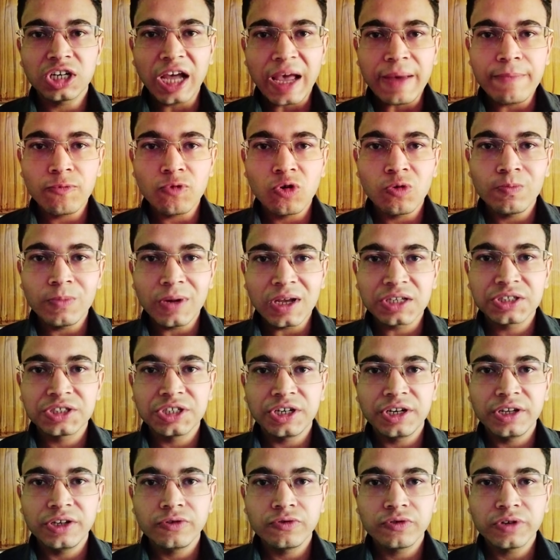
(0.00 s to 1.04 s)
time
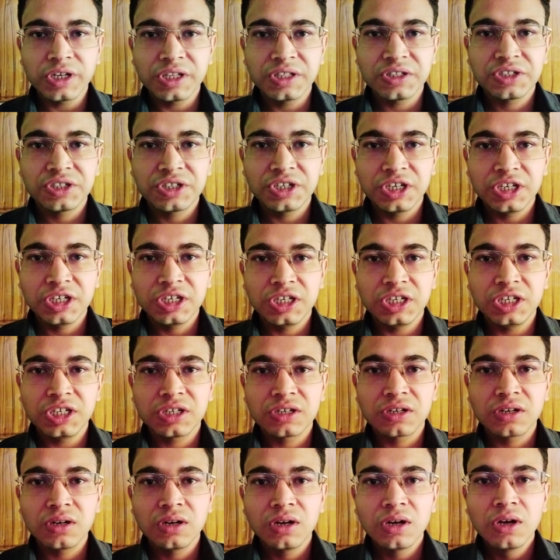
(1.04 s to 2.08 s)
complexity, you can
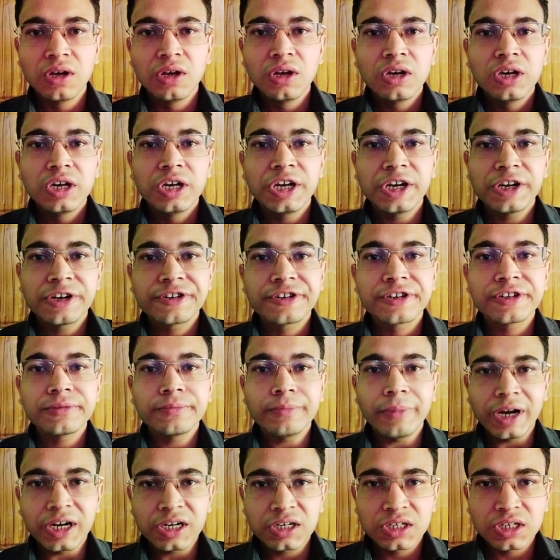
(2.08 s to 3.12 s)
say it
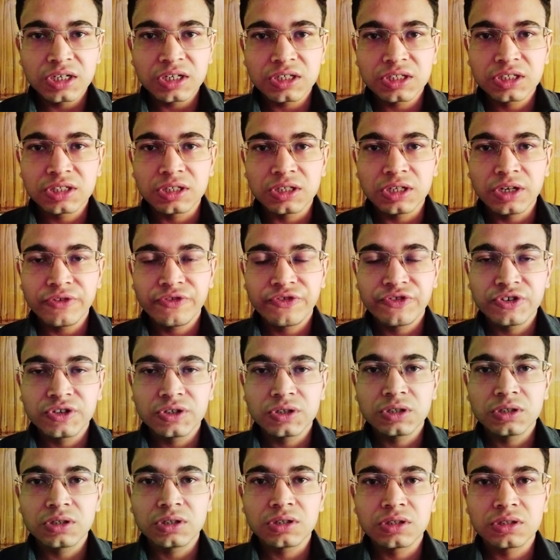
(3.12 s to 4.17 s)
matters. If
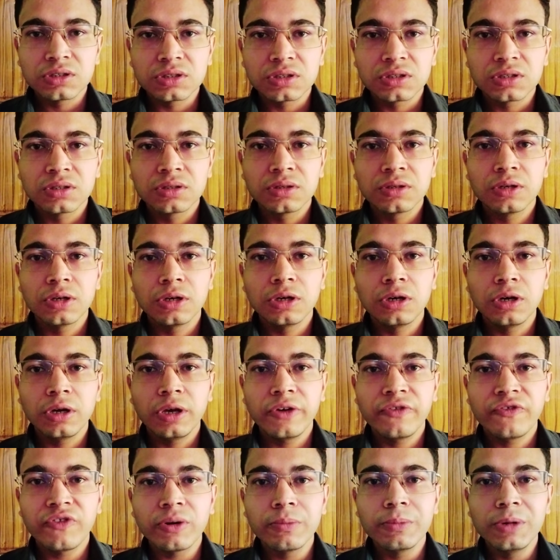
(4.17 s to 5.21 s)

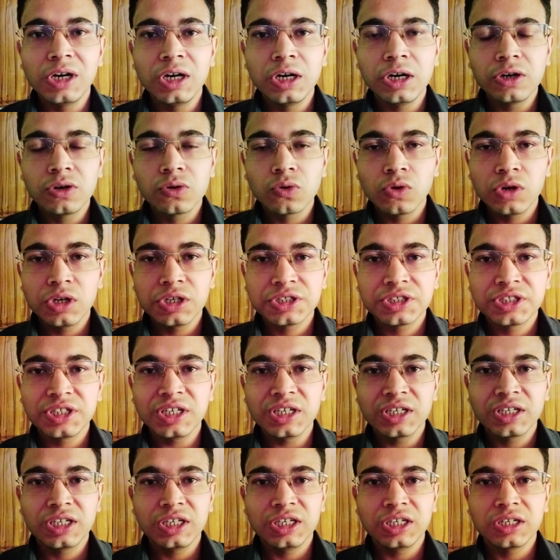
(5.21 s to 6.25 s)
a build tool is
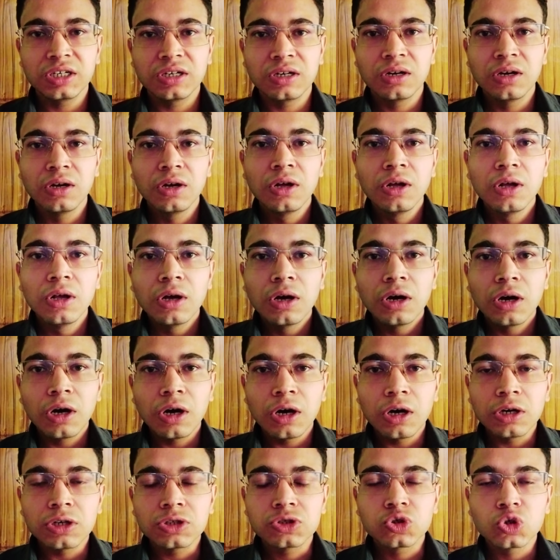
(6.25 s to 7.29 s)
taking
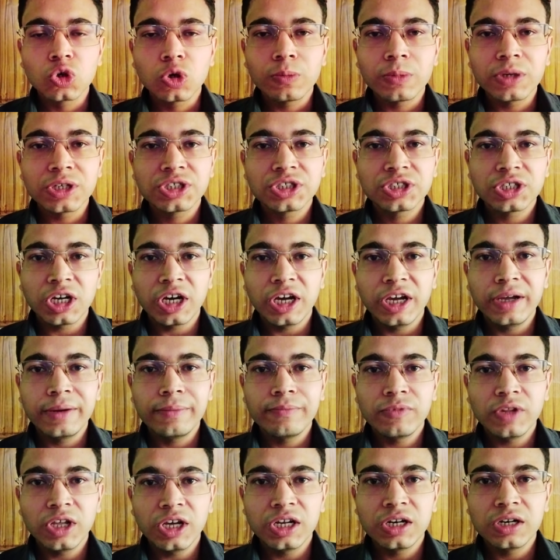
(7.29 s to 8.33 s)
so much
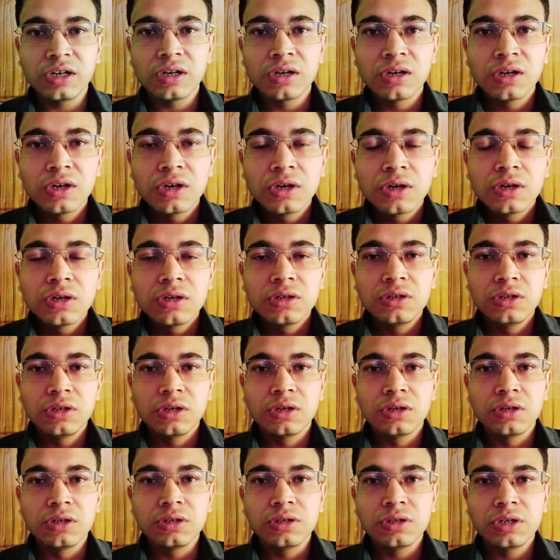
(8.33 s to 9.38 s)
time, then
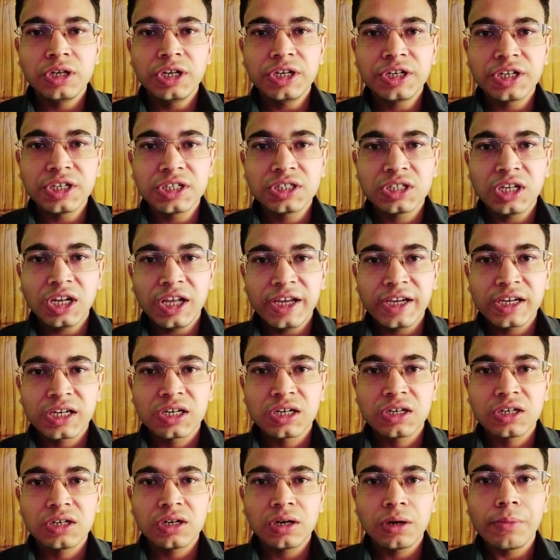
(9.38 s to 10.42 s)
it is like
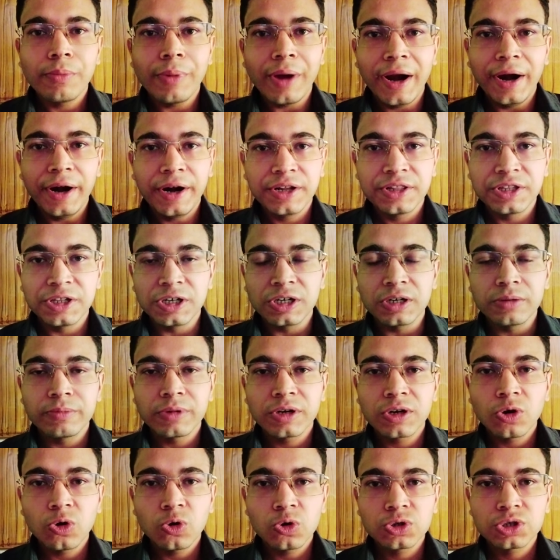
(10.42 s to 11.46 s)
a bad thing,
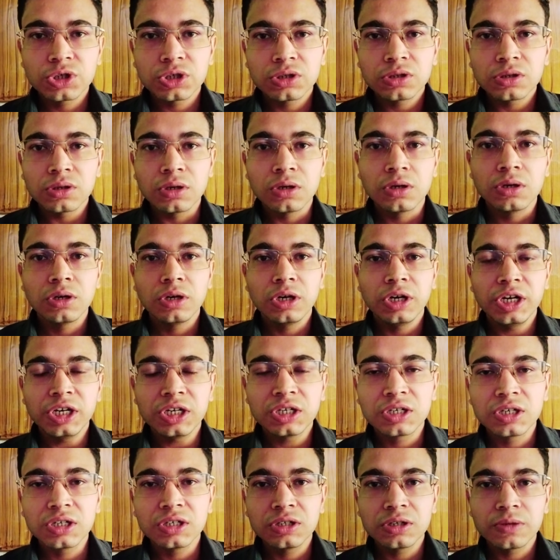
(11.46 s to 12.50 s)
because
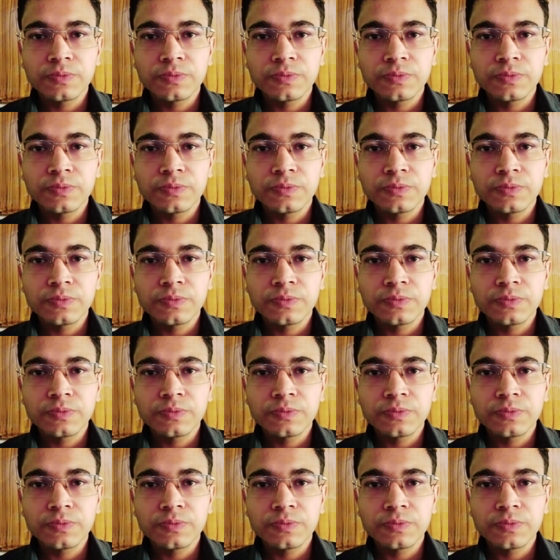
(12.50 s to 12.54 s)
it